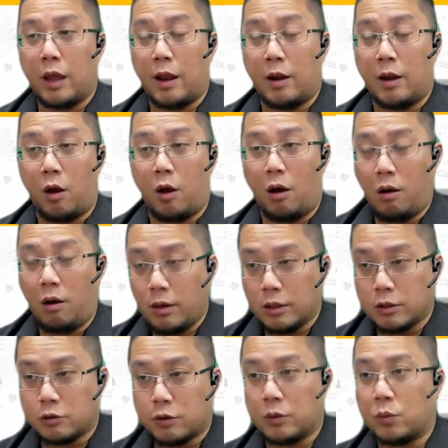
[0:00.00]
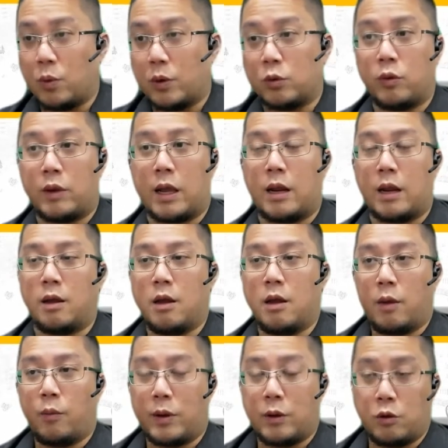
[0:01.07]
and all the strength will work together
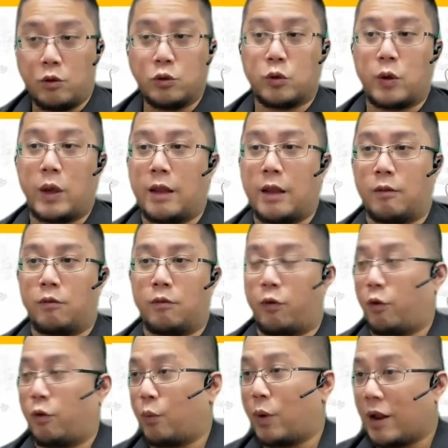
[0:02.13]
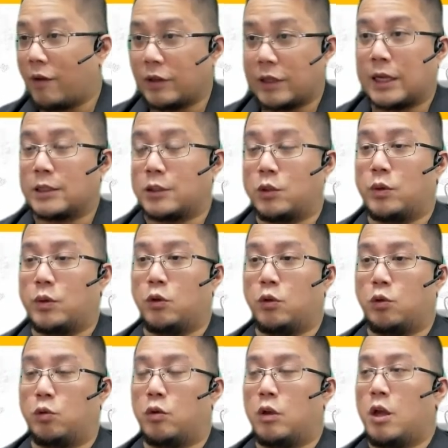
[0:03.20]
when you use your hand for whatever task you want
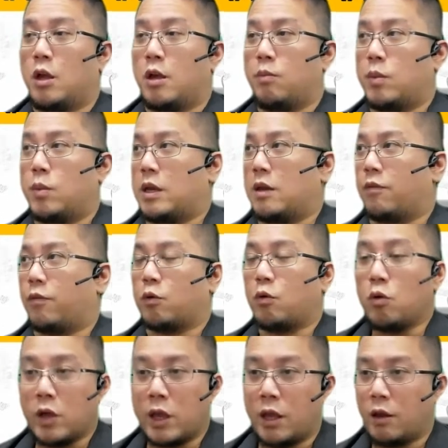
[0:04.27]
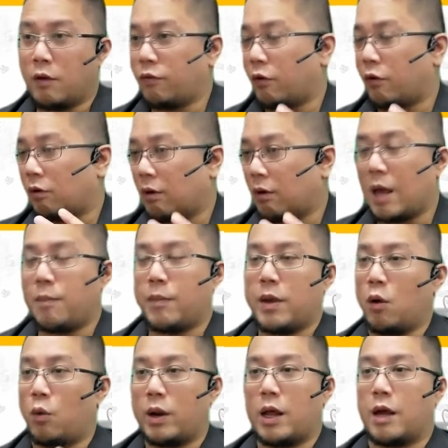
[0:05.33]
to do, be it for cooking, for
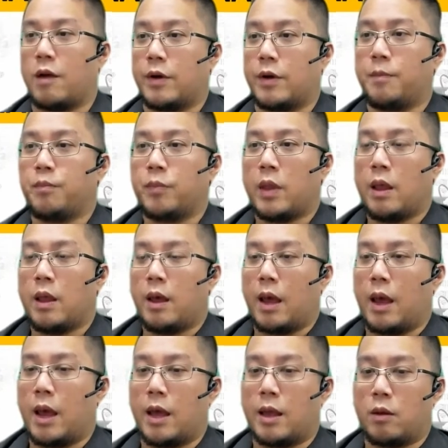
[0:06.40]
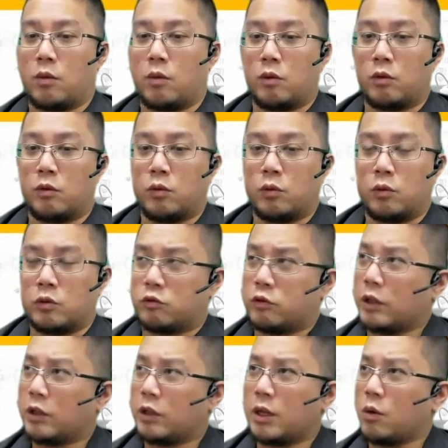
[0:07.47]
climbing, or whatever. And
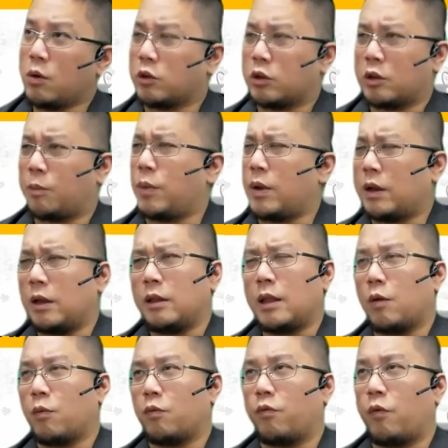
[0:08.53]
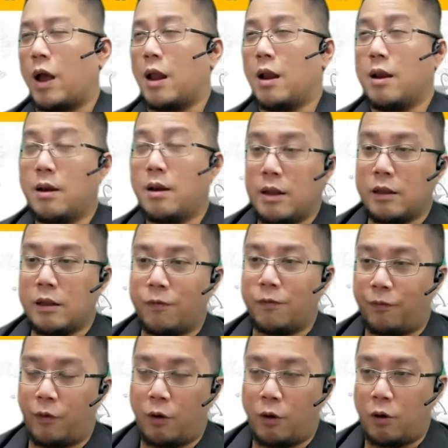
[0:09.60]
strengthening would typically take at least
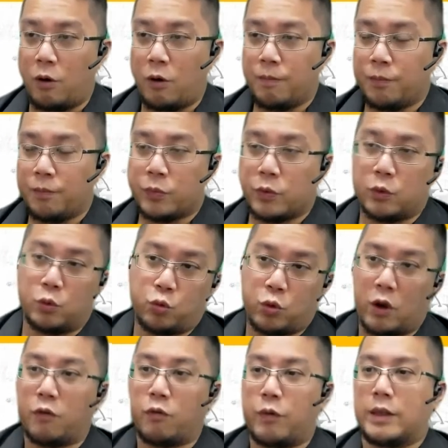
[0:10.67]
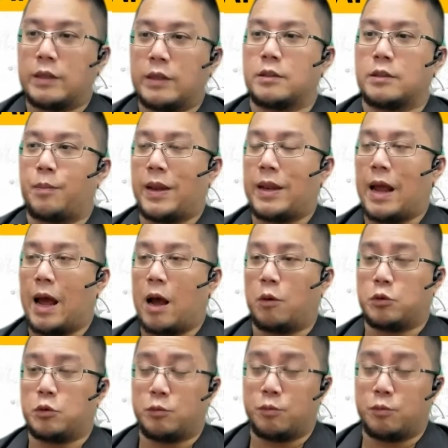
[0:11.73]
4 to 12 weeks, depending how